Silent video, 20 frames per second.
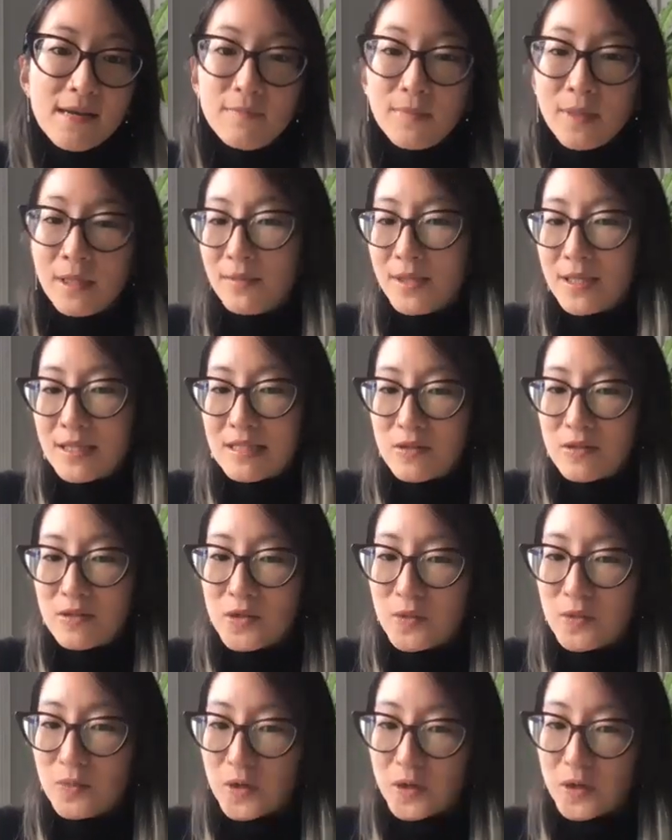maybe
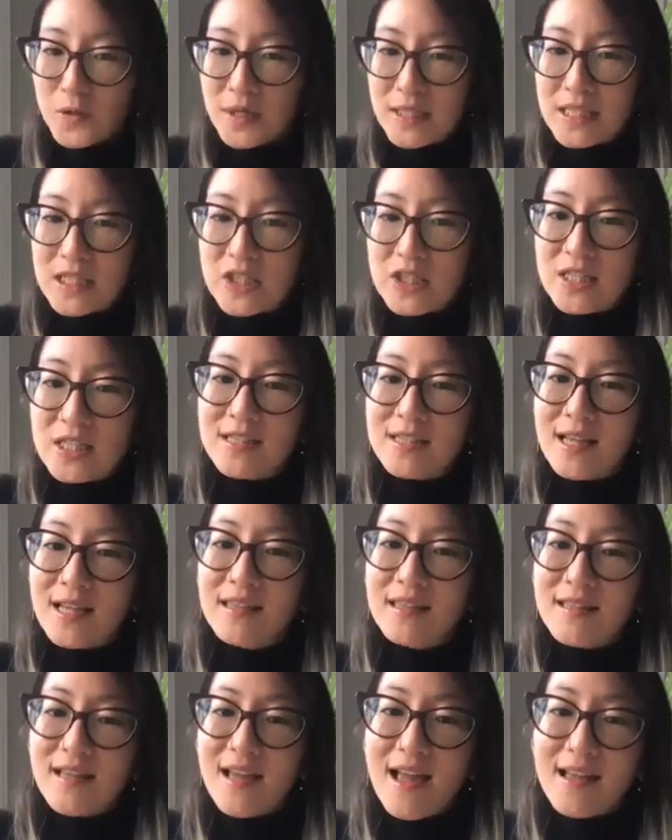two more questions,
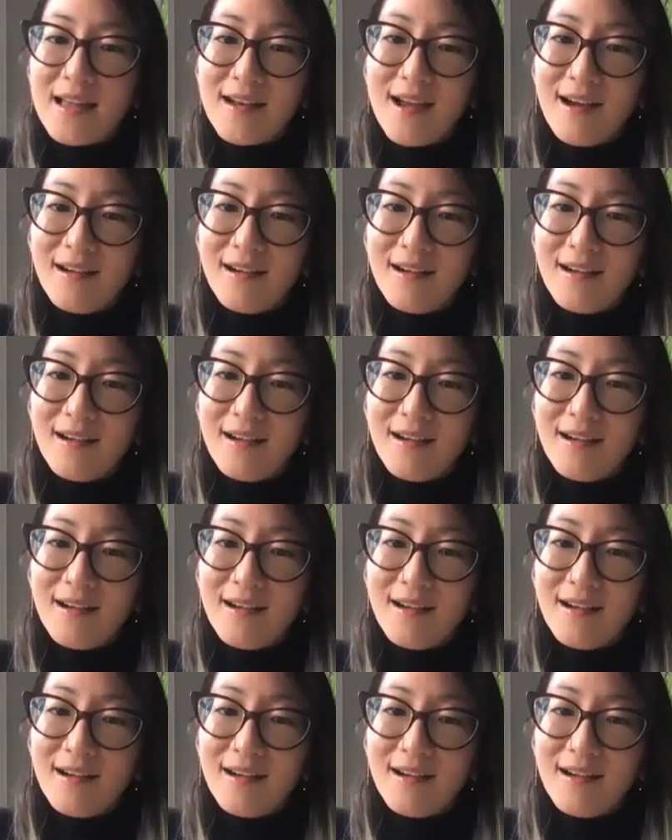and then